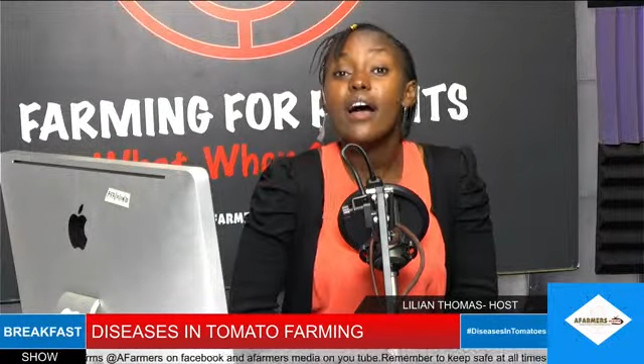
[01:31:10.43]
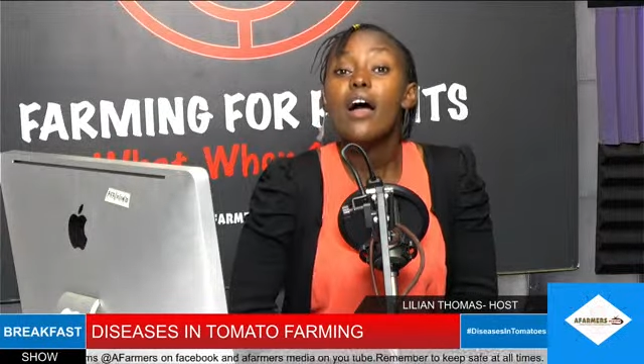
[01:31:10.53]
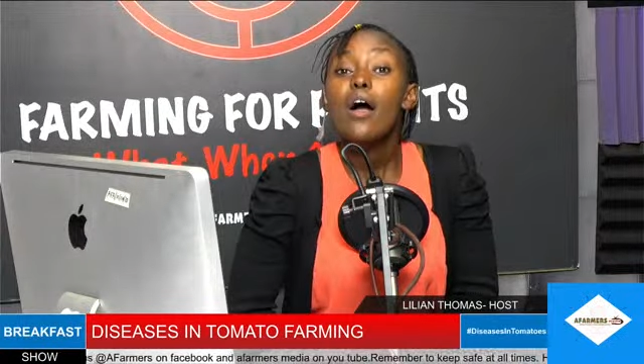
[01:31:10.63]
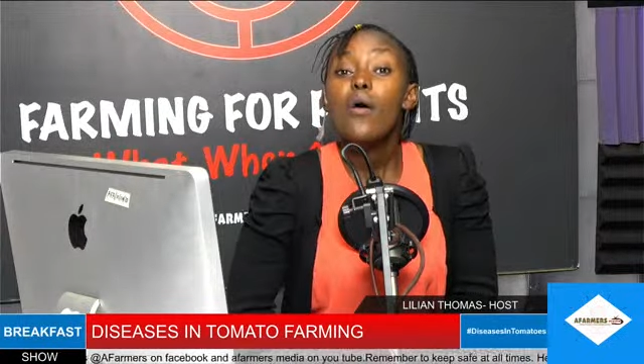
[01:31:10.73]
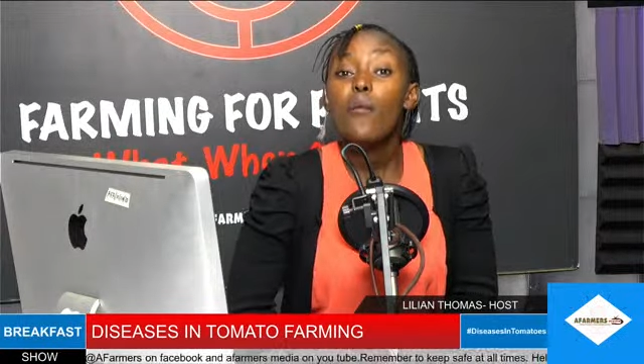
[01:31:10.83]

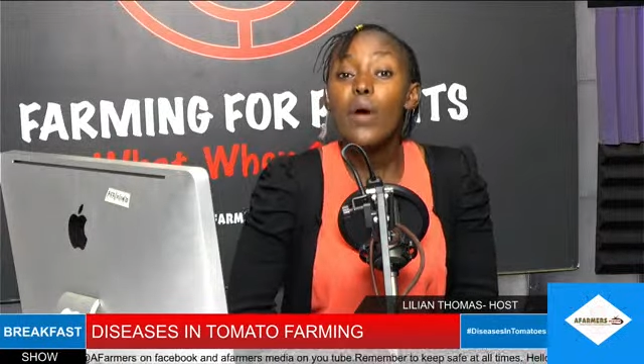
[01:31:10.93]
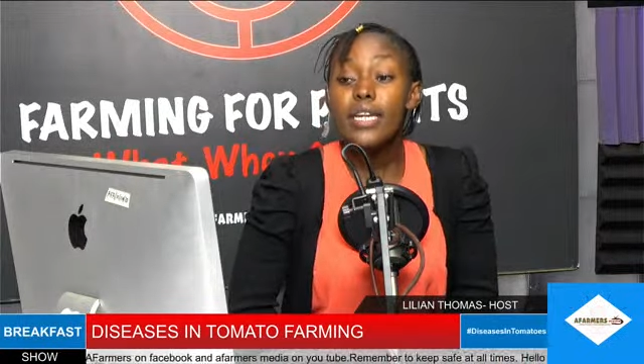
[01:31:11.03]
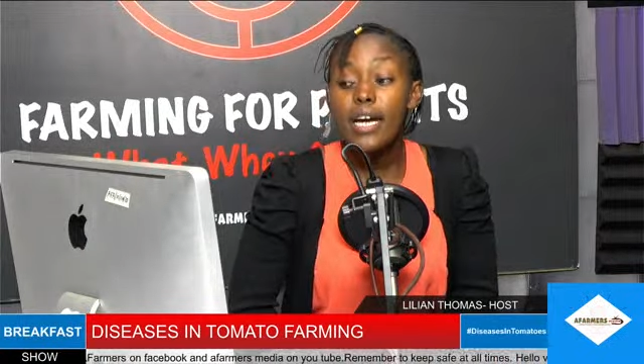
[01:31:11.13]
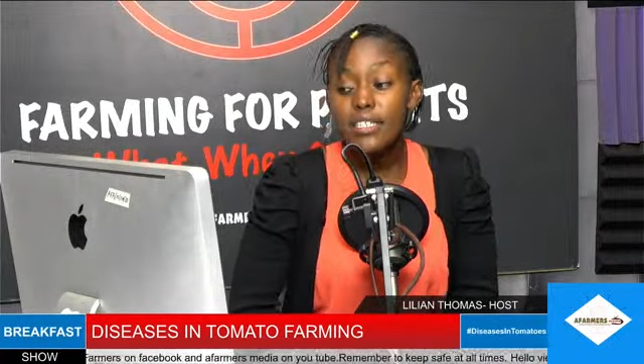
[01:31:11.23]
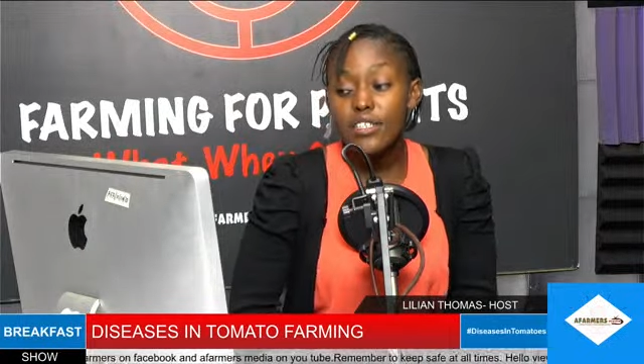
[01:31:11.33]

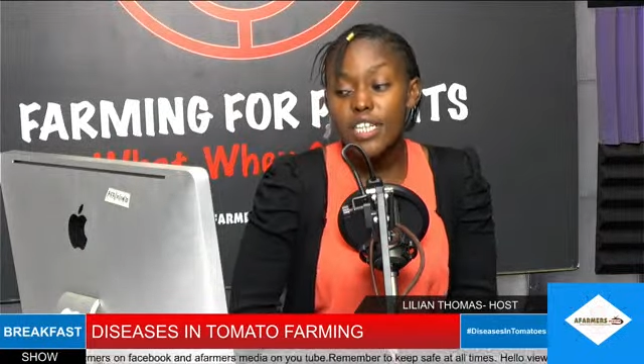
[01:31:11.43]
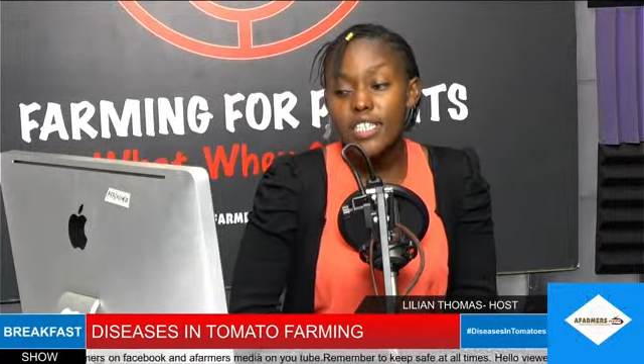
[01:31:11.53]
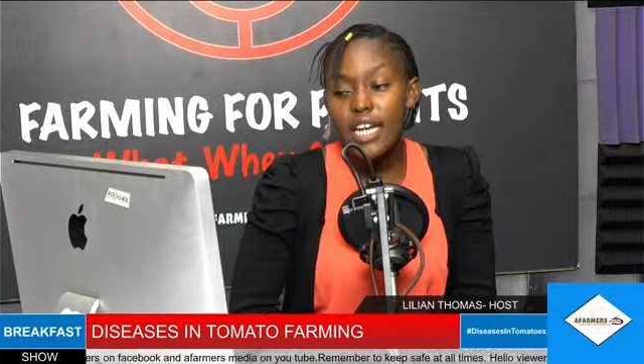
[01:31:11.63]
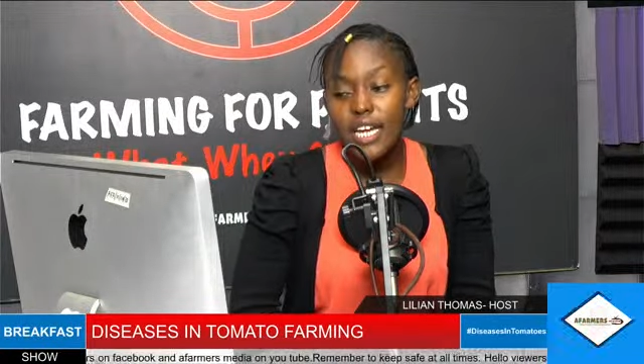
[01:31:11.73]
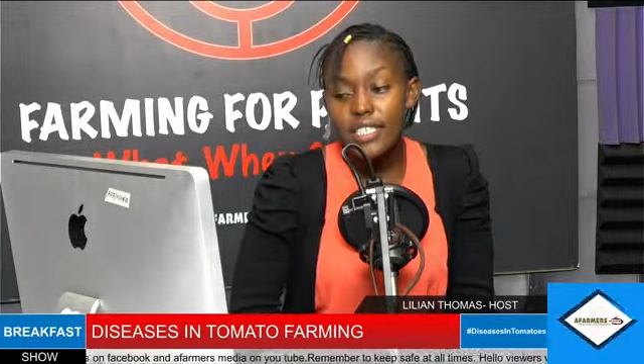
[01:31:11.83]

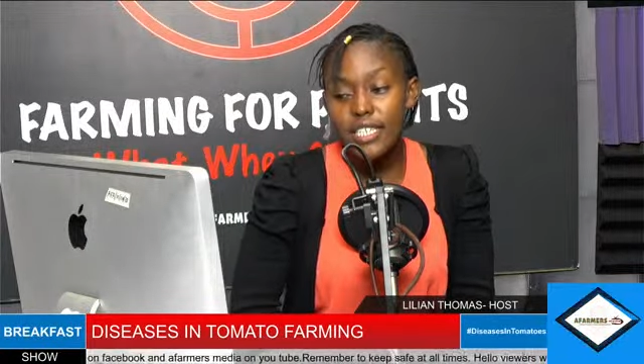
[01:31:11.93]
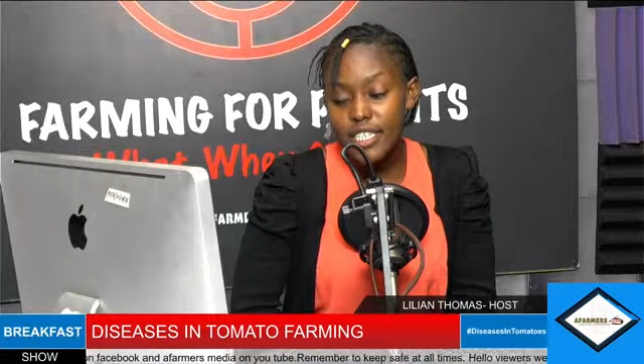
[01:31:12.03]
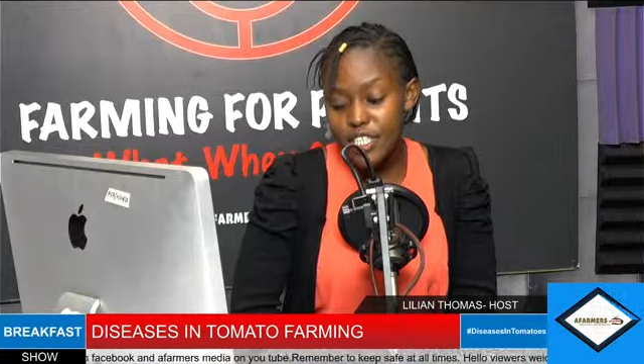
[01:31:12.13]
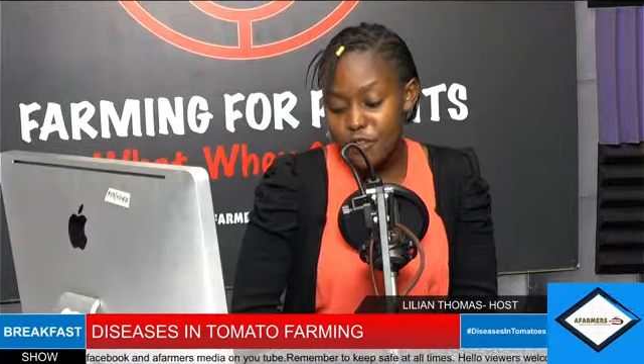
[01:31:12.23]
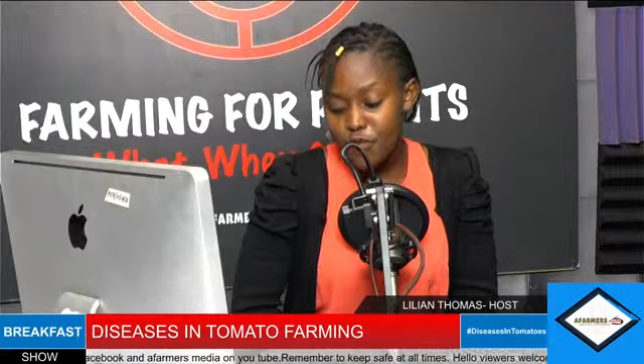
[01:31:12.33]

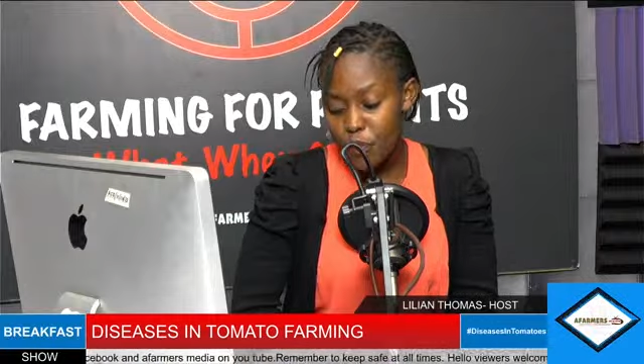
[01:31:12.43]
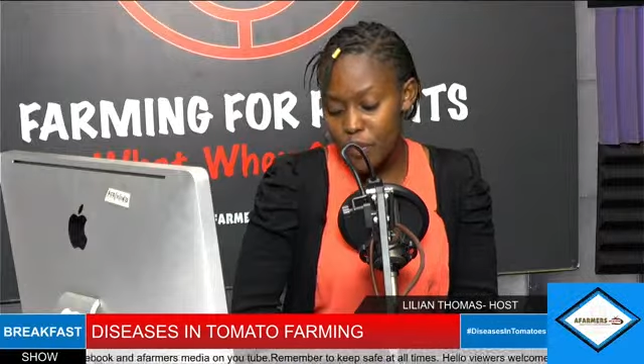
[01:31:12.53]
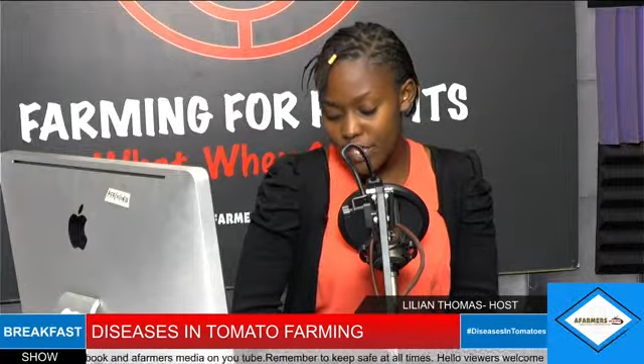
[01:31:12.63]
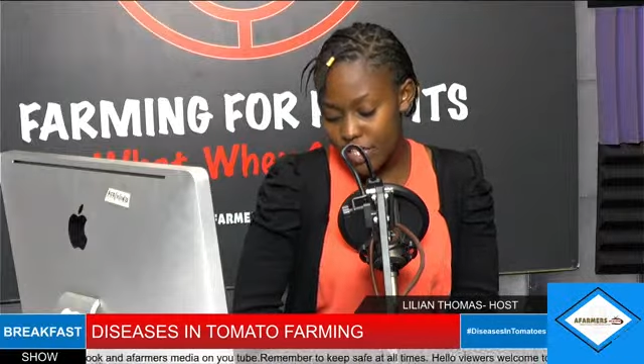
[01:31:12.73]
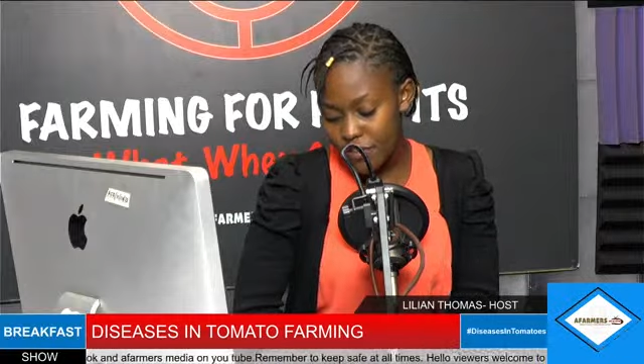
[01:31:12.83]
194
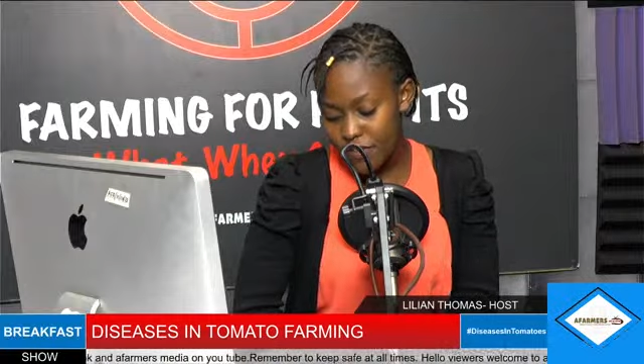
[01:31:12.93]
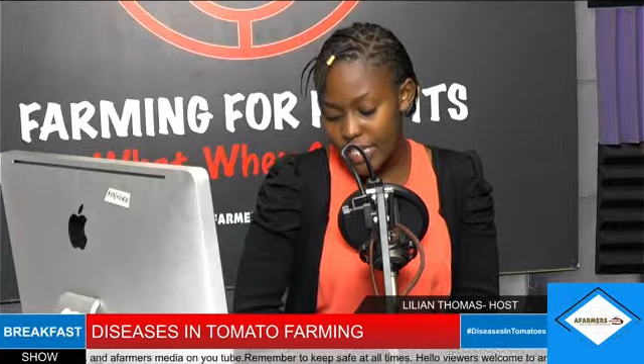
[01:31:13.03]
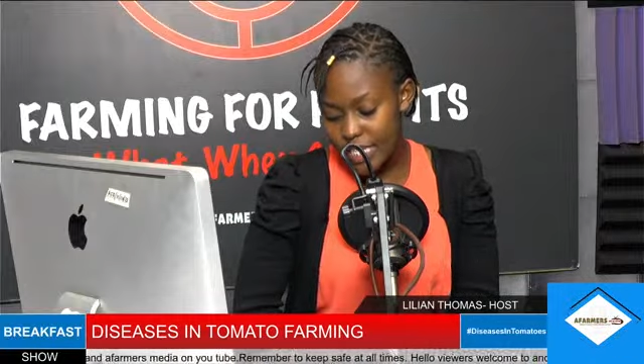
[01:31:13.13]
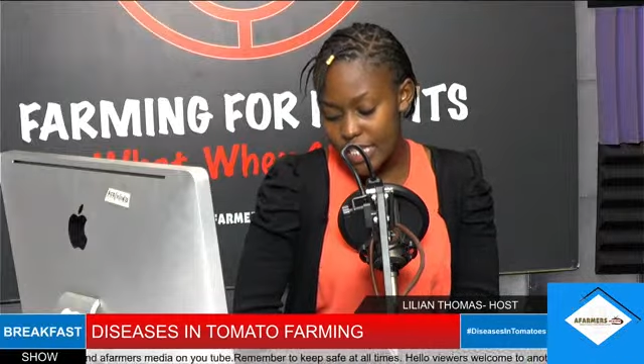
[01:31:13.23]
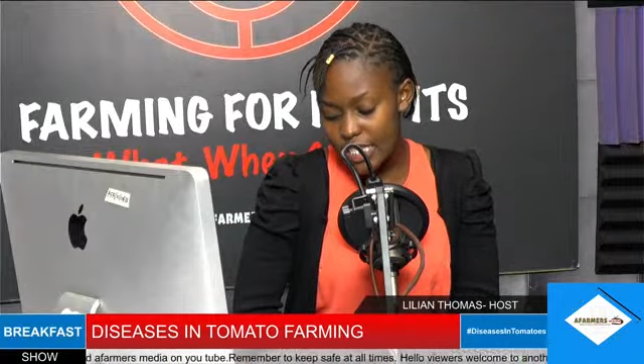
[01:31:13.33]
positive
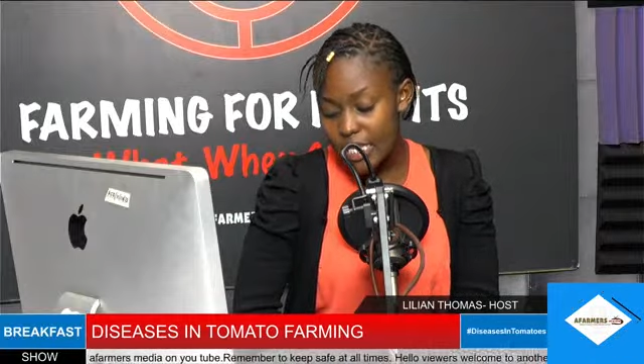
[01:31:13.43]
cases